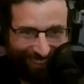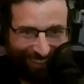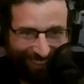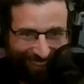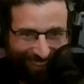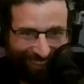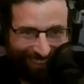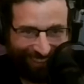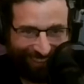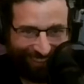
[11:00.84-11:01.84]

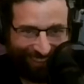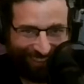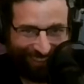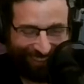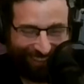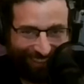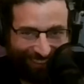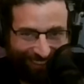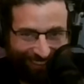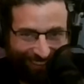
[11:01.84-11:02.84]

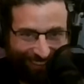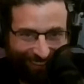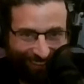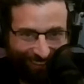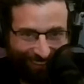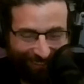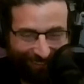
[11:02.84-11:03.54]
The person shown says nothing.